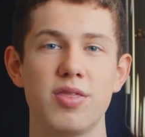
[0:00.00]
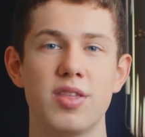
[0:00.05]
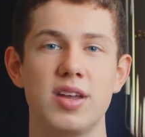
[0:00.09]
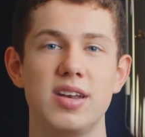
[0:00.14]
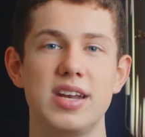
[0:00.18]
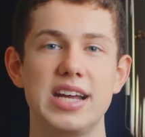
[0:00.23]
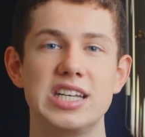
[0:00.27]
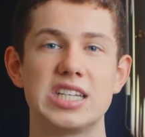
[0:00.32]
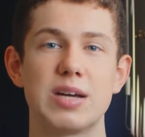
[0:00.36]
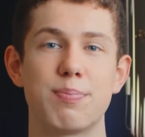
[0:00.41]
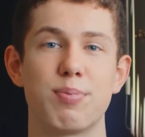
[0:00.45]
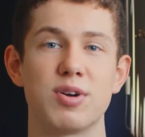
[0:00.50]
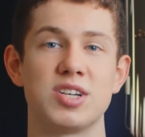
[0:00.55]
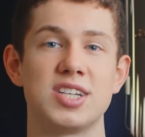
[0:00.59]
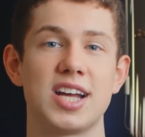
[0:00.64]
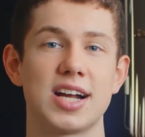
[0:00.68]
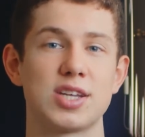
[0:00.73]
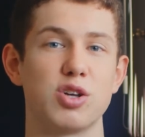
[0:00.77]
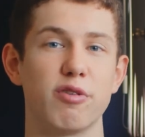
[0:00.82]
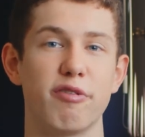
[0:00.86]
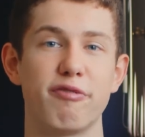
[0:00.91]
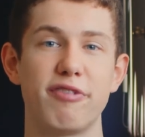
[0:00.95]
the need to
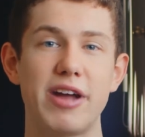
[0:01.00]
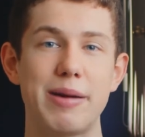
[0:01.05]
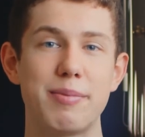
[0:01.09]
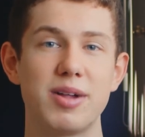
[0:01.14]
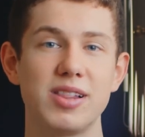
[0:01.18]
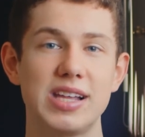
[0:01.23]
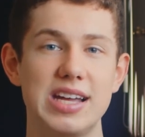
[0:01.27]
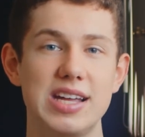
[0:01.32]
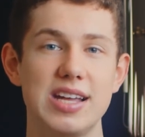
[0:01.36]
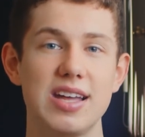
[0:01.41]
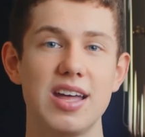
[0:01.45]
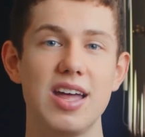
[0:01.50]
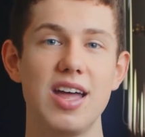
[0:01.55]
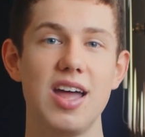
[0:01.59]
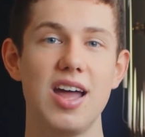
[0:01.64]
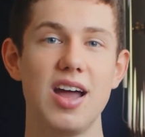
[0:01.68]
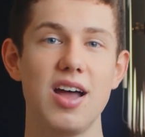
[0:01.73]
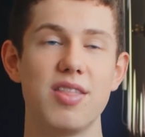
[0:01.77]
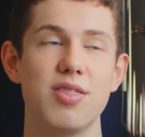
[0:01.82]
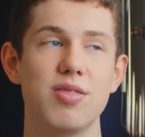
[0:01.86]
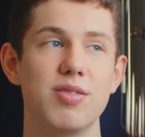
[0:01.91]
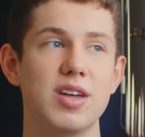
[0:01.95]
protect your family,
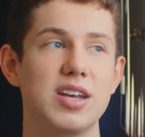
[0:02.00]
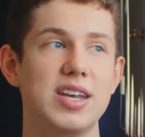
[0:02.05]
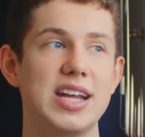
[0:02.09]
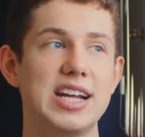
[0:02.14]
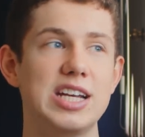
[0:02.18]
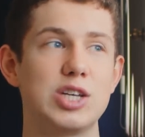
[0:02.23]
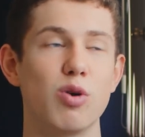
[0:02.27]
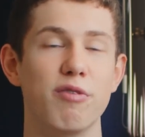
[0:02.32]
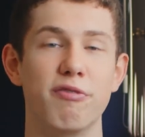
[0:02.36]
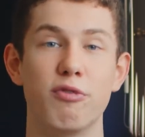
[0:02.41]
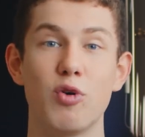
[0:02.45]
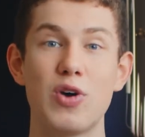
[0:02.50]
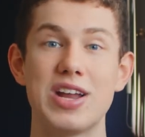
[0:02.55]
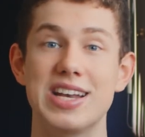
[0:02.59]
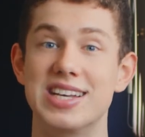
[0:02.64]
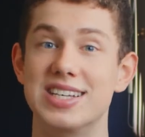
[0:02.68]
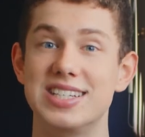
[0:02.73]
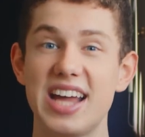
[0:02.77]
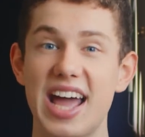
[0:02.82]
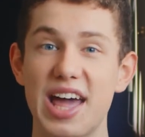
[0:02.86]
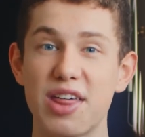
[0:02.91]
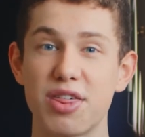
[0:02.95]
the need to
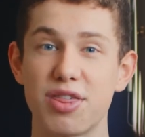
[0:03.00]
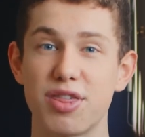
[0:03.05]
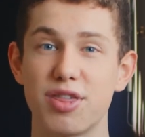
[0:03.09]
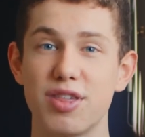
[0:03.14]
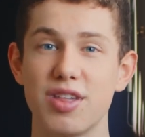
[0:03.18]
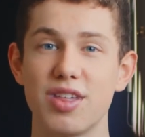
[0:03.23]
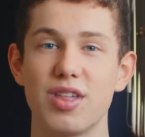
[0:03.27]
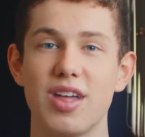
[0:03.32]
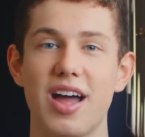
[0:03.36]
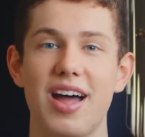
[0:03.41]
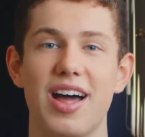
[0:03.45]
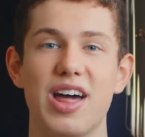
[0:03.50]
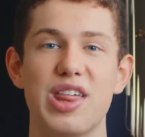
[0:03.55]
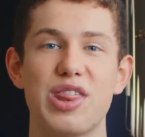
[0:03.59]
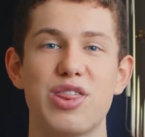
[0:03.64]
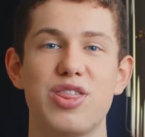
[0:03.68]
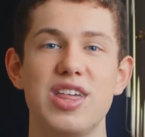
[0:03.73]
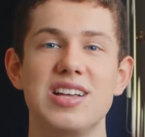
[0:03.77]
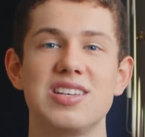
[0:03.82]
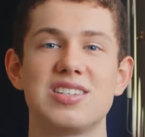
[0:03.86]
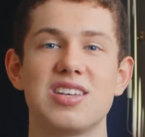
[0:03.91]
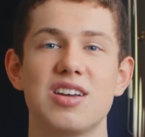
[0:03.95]
avoid death,
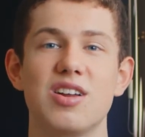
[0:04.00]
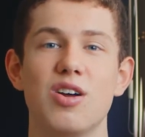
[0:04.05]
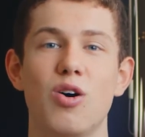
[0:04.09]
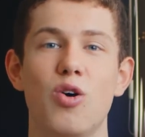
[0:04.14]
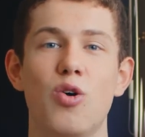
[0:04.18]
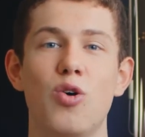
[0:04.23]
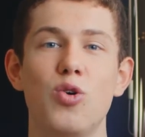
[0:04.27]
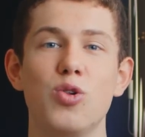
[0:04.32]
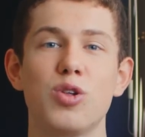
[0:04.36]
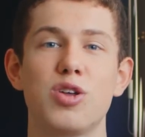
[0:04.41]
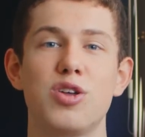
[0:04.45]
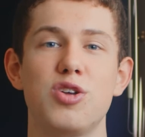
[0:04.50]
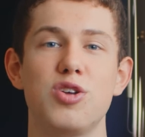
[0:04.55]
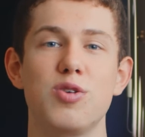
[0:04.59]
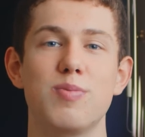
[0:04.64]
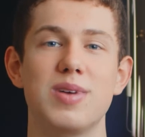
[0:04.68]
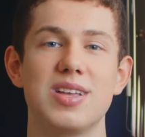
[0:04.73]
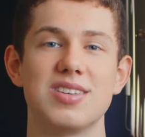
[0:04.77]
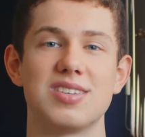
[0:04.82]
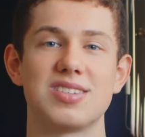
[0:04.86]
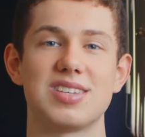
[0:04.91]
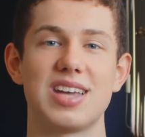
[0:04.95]
things that all
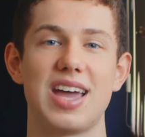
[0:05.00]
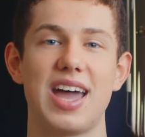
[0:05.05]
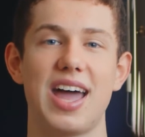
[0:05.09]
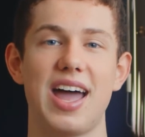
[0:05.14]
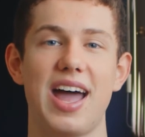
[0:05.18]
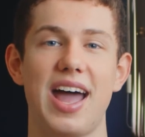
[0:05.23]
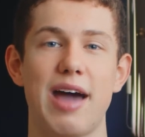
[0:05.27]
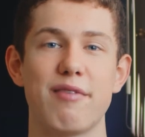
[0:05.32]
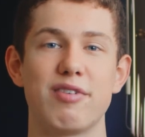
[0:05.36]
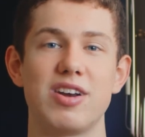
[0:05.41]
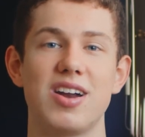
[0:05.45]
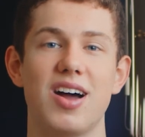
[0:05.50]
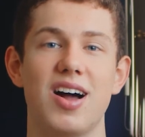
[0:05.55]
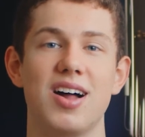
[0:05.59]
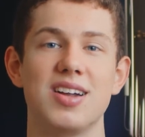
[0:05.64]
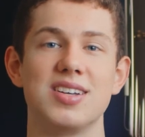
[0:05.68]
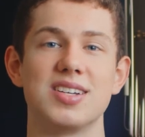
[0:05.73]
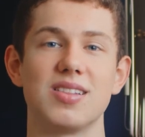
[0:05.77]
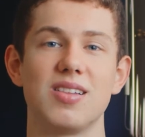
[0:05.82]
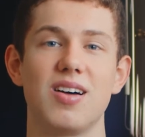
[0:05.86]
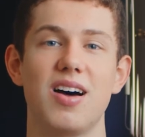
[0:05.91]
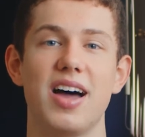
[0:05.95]
humans have an
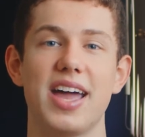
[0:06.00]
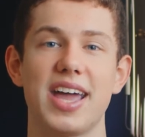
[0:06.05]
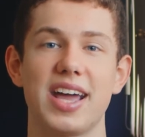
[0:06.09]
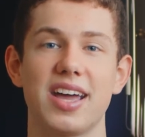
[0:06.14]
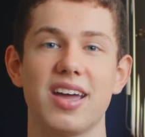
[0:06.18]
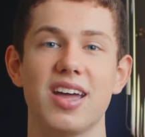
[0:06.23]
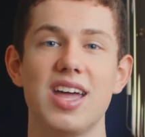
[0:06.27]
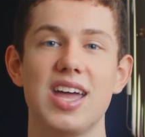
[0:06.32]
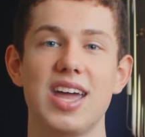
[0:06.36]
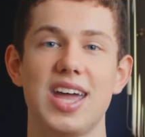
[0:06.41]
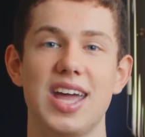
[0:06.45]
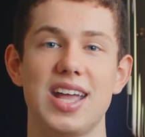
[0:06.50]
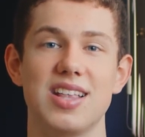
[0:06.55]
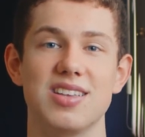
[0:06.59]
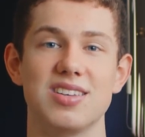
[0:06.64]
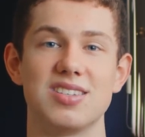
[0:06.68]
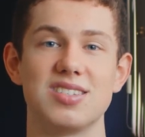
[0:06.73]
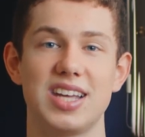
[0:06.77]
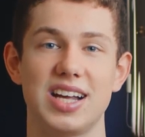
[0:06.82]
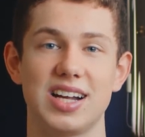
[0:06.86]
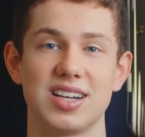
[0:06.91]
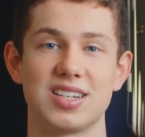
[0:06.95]
underlying
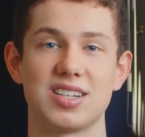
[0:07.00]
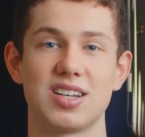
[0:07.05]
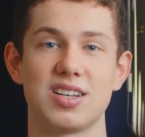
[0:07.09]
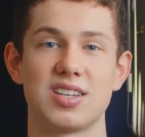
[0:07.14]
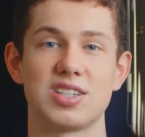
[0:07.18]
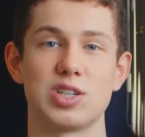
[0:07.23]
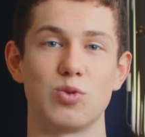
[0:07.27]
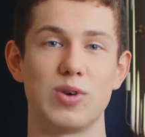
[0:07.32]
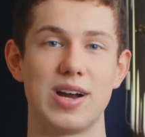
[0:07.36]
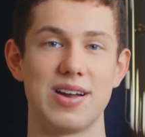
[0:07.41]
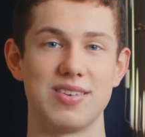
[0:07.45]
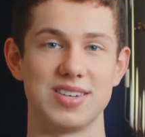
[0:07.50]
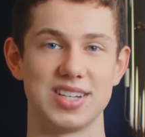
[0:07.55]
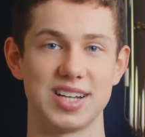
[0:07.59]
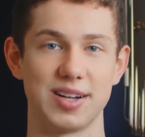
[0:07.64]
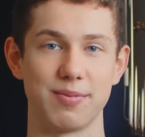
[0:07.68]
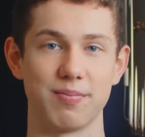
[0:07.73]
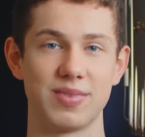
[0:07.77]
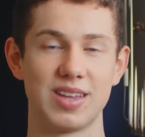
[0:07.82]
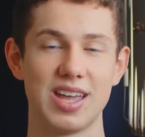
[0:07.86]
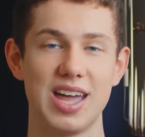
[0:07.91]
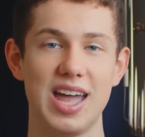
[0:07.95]
instinct surrounding.
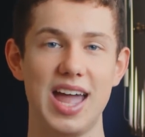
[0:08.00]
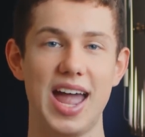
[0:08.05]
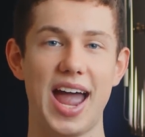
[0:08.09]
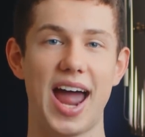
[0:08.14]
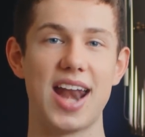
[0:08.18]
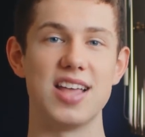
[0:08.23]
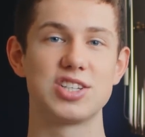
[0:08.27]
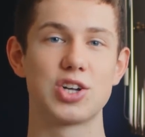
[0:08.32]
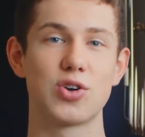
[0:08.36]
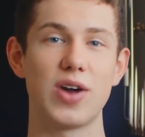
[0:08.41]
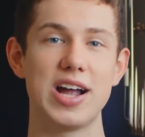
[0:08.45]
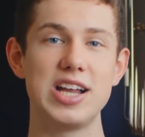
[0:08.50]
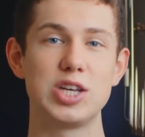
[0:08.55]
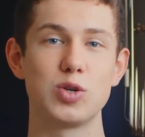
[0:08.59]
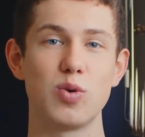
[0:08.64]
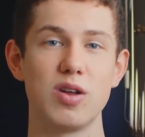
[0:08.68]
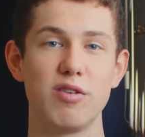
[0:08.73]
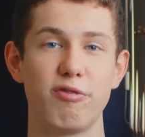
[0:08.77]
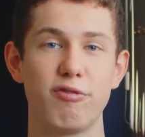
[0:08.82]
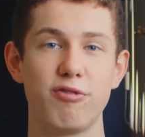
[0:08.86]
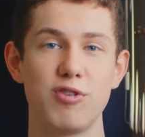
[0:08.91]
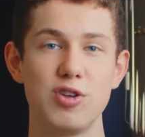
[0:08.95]
And it's great to
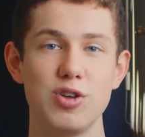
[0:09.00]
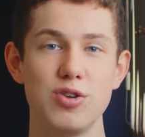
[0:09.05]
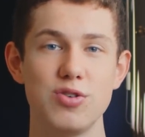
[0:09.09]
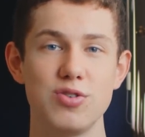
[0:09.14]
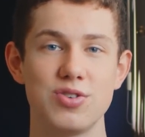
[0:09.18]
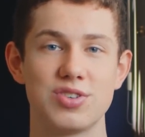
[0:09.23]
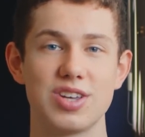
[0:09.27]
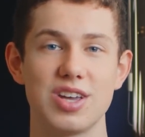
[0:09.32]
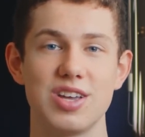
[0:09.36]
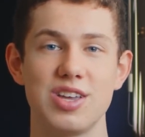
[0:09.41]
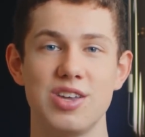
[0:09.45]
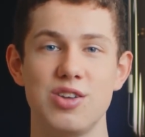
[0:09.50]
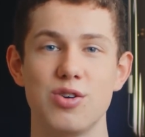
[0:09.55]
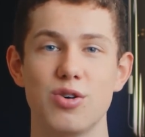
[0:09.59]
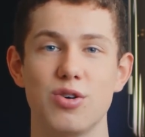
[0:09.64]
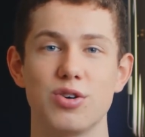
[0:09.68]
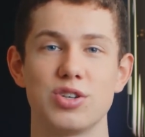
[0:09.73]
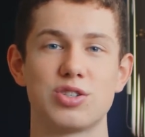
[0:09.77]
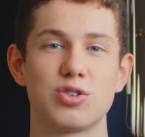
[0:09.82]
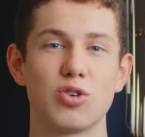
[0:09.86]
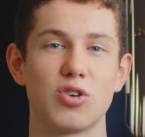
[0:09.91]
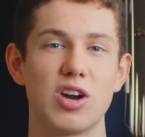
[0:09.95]
infuse
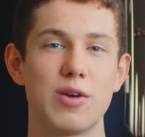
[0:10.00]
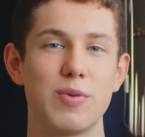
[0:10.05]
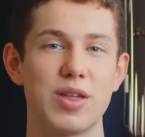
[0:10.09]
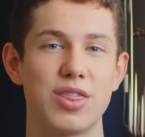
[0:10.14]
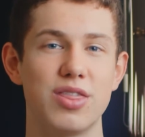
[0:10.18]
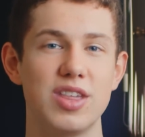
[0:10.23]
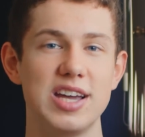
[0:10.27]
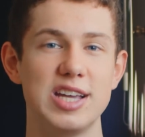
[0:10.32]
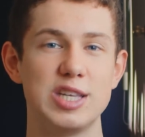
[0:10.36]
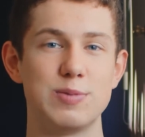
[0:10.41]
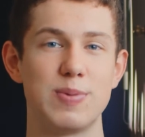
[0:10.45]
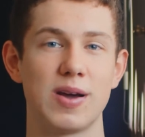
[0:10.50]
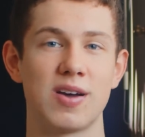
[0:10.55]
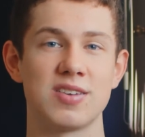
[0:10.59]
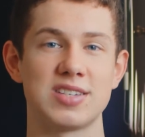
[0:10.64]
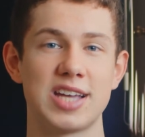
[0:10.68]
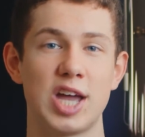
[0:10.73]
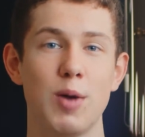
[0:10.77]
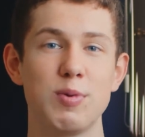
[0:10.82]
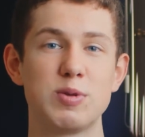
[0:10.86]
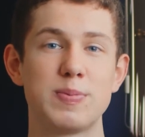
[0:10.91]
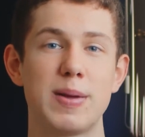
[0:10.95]
your story with these because
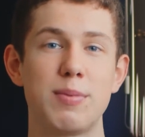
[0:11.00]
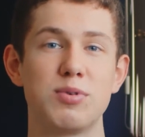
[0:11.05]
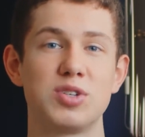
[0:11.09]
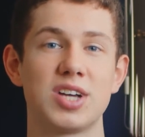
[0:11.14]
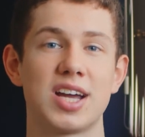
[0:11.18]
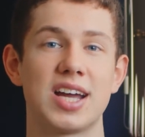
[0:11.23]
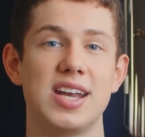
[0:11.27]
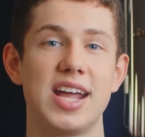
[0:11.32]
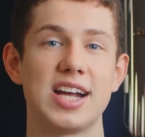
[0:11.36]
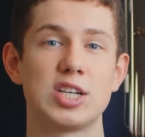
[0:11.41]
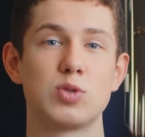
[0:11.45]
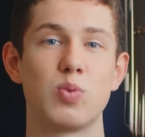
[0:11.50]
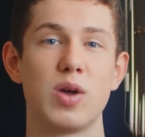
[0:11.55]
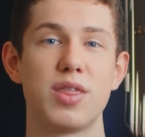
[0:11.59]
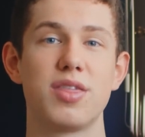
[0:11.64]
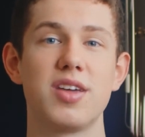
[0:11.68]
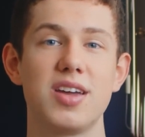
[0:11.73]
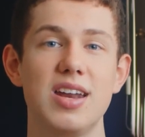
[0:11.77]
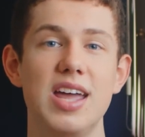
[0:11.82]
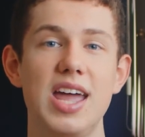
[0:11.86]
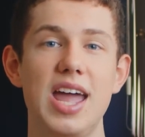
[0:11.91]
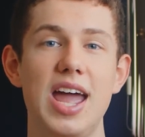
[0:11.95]
it helps people to connect with
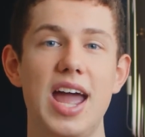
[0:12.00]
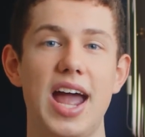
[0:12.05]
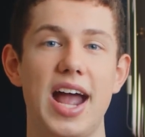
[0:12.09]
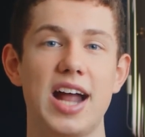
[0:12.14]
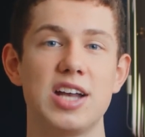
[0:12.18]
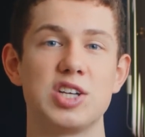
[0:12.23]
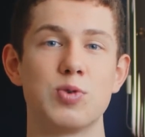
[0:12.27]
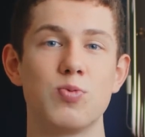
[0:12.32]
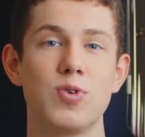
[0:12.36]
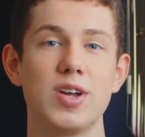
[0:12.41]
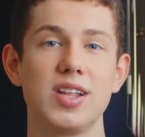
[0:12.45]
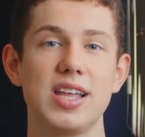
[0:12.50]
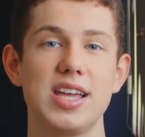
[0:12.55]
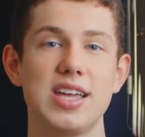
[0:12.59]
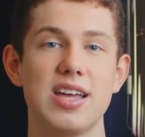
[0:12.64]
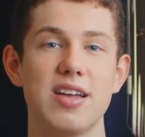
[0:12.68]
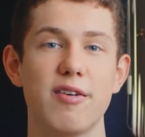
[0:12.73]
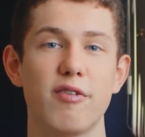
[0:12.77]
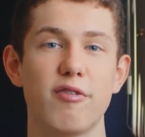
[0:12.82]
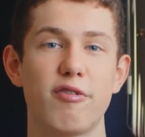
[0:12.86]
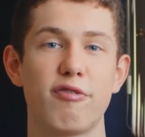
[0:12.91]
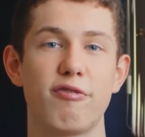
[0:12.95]
it and to
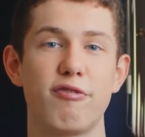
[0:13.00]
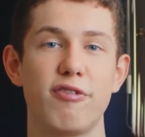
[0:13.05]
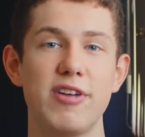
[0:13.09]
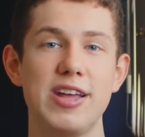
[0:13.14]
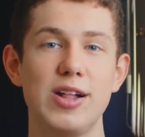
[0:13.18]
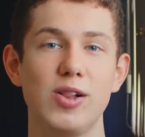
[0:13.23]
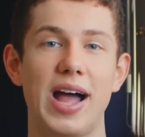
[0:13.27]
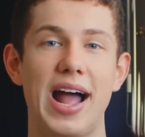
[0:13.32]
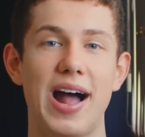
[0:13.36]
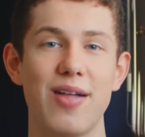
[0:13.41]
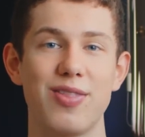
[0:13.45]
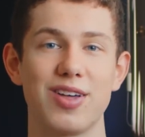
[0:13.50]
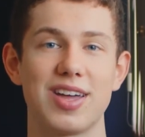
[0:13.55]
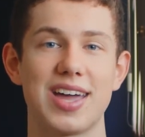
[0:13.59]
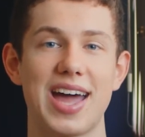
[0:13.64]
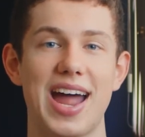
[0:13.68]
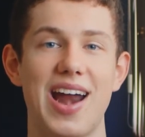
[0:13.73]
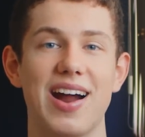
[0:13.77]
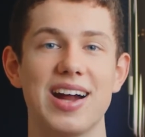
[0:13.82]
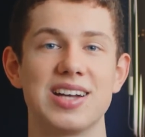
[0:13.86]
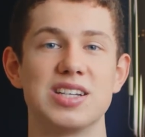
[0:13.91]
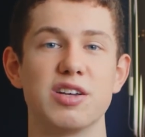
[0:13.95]
really feel how the
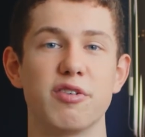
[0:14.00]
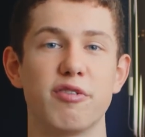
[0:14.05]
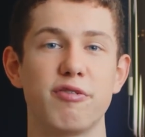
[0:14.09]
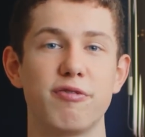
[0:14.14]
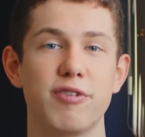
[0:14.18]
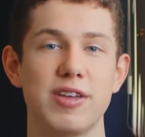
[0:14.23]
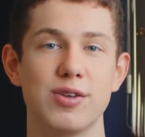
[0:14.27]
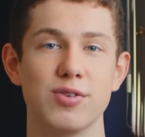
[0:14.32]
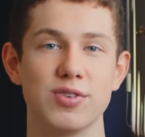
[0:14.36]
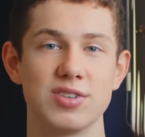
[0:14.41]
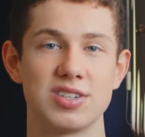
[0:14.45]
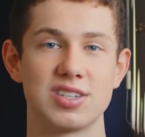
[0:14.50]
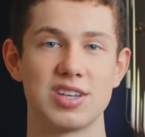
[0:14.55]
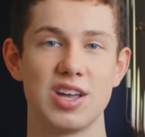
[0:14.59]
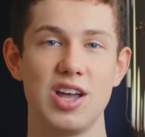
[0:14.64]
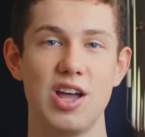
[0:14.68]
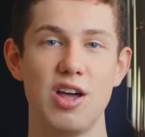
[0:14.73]
character feels